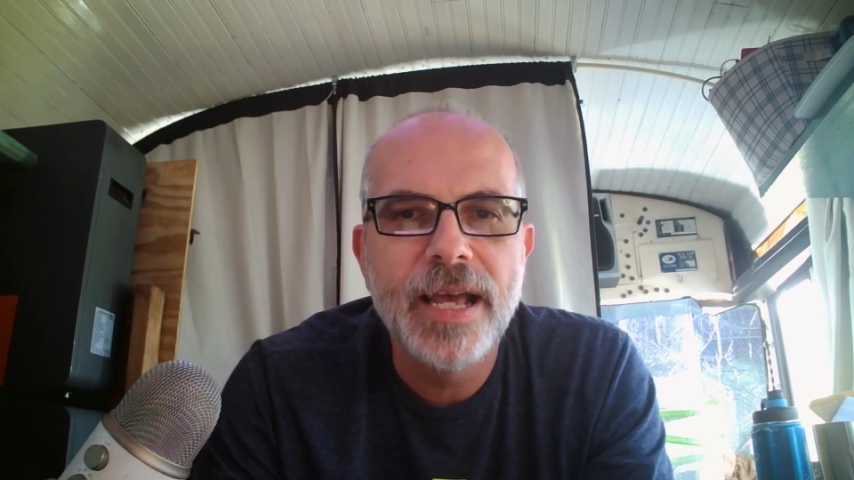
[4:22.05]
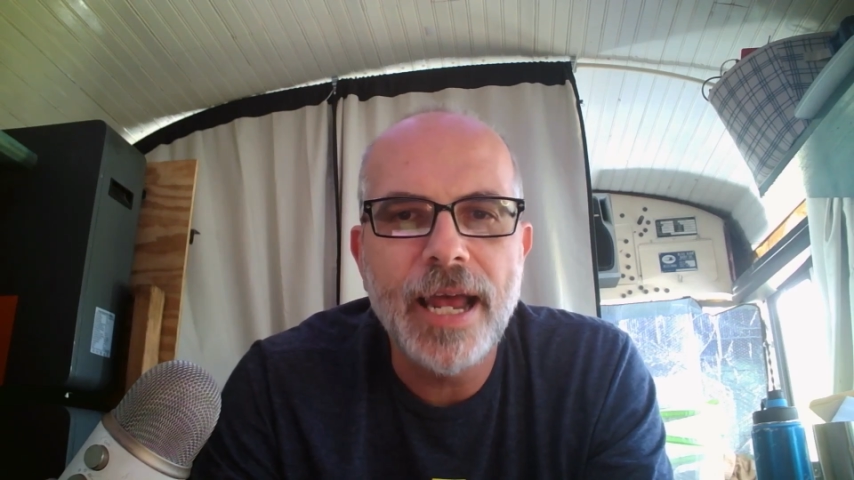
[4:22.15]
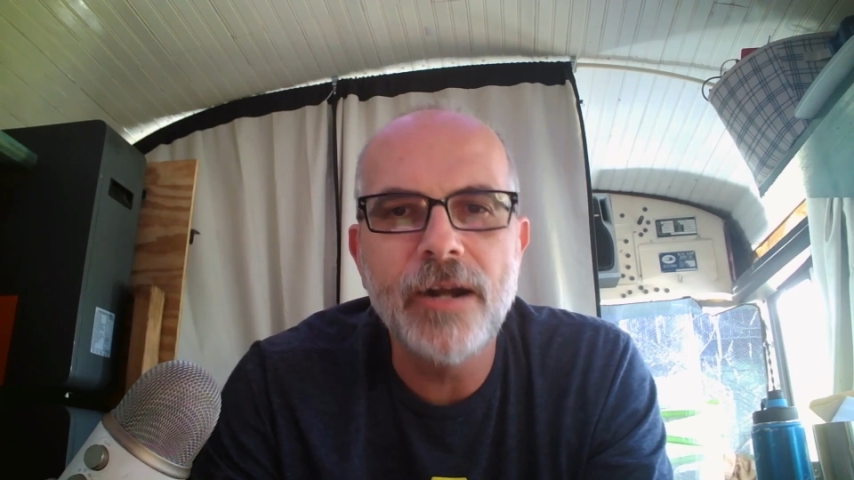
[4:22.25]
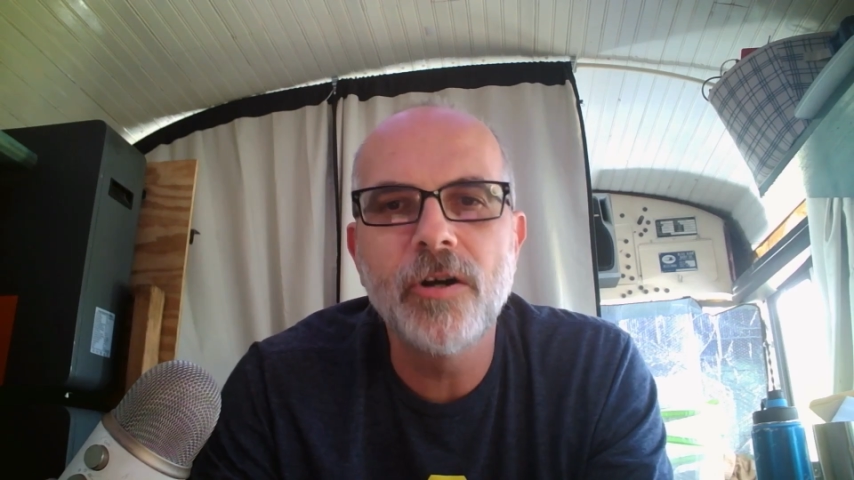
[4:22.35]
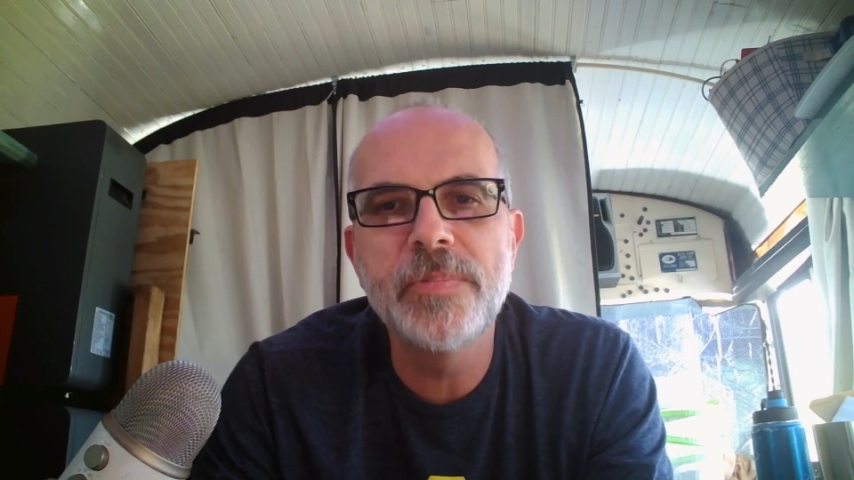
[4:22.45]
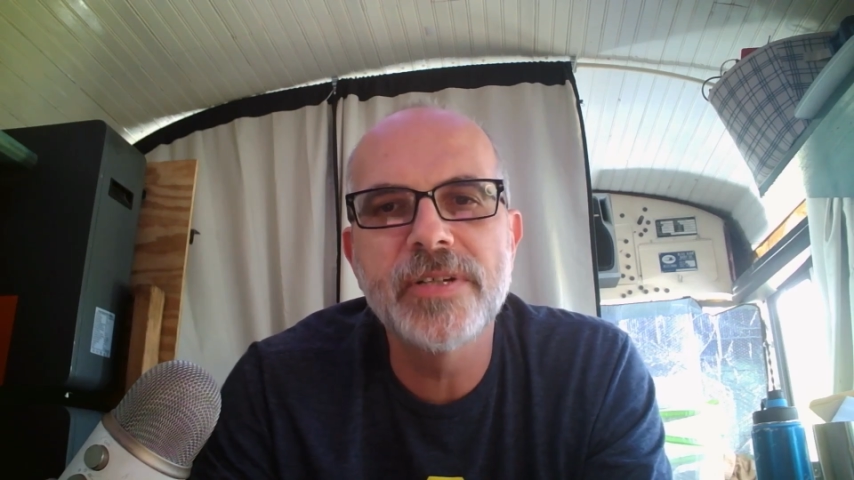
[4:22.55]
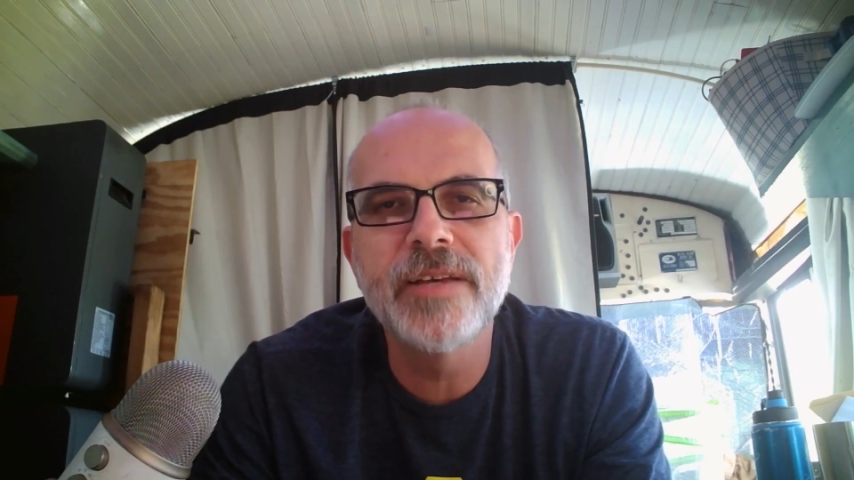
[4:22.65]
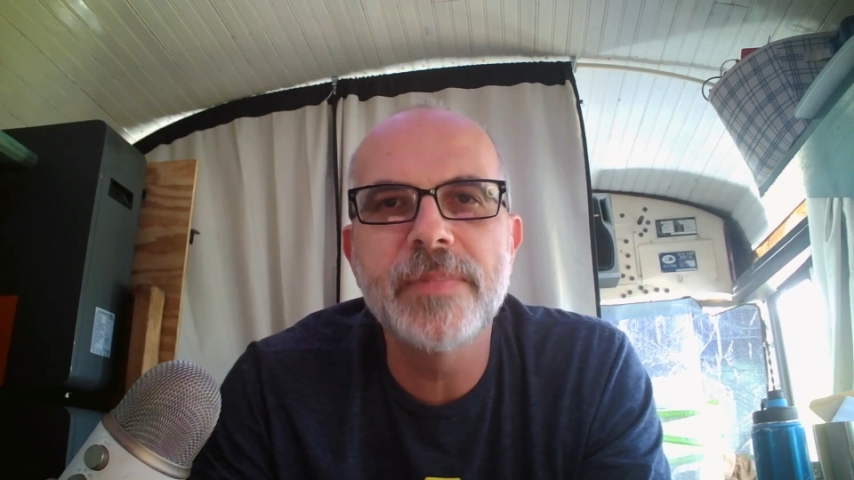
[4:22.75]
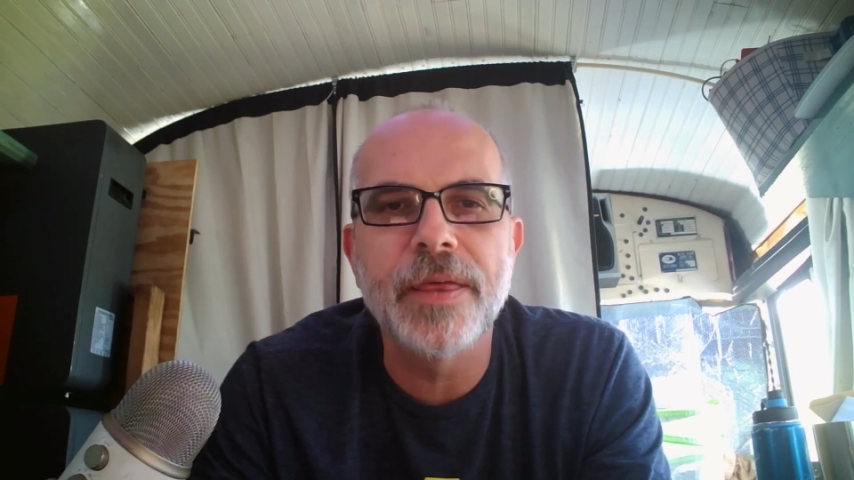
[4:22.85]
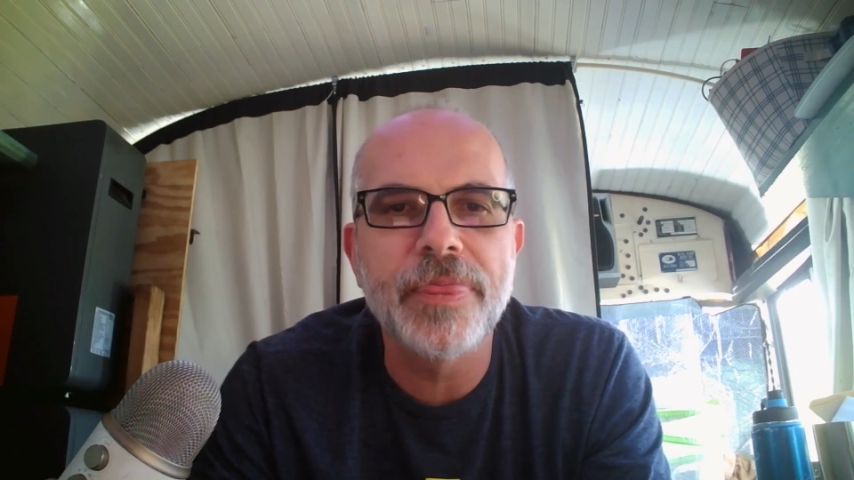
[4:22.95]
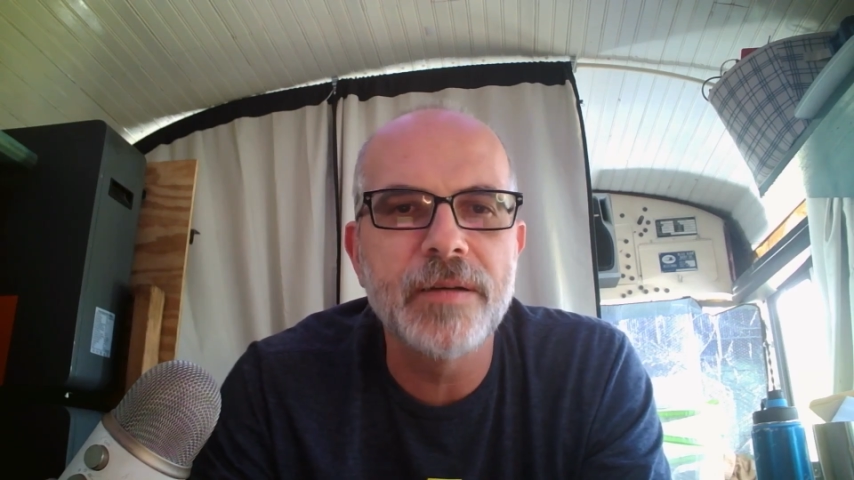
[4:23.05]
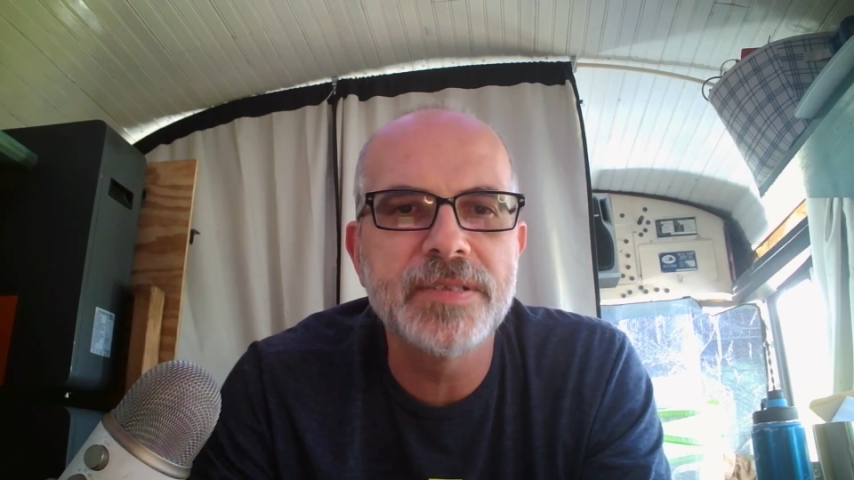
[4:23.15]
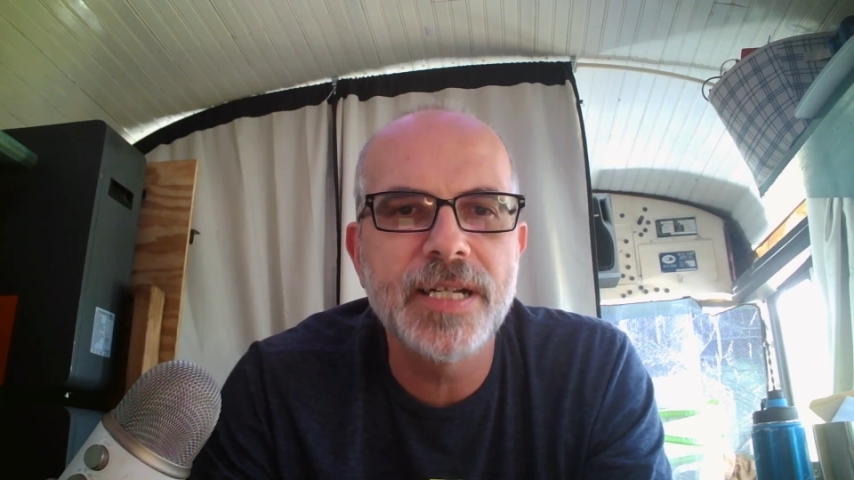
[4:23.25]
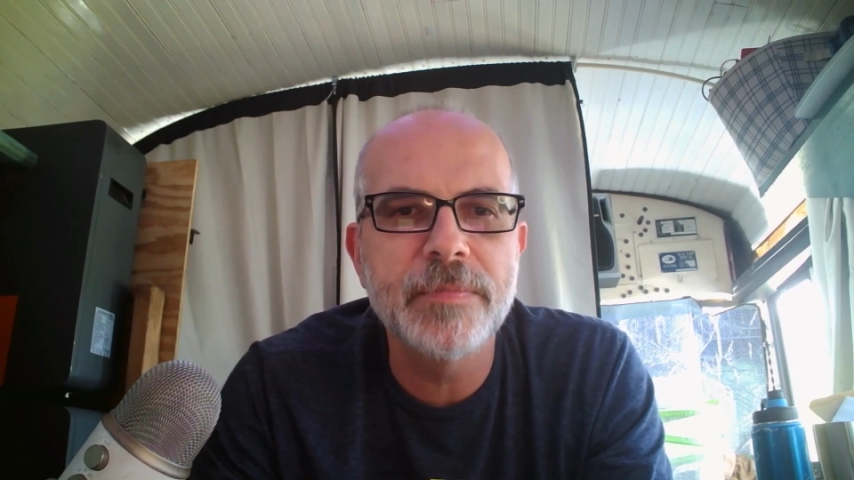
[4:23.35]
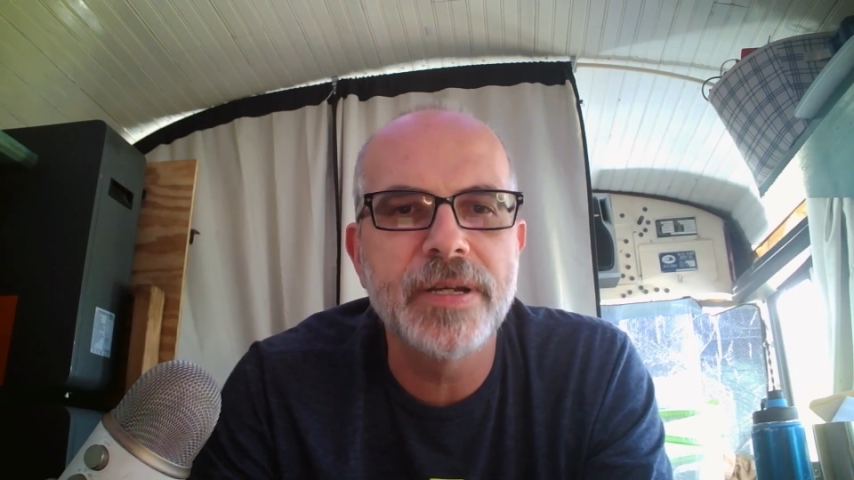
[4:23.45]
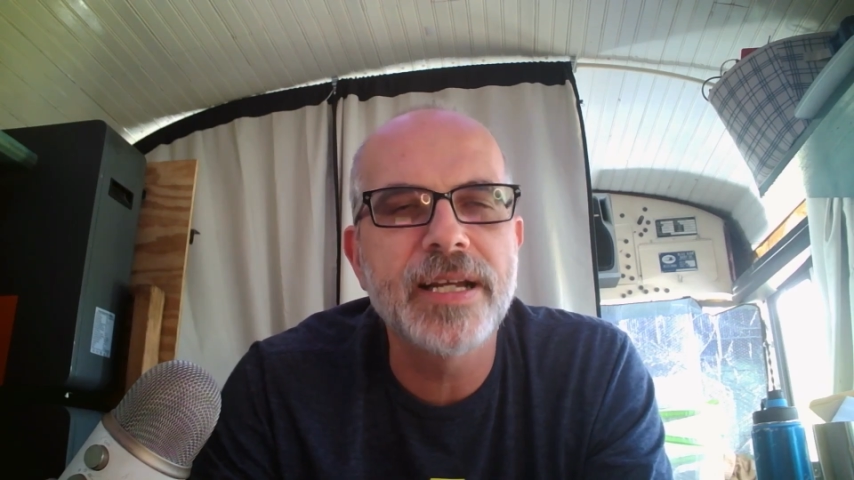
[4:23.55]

and I hope you'll give me a thumbs up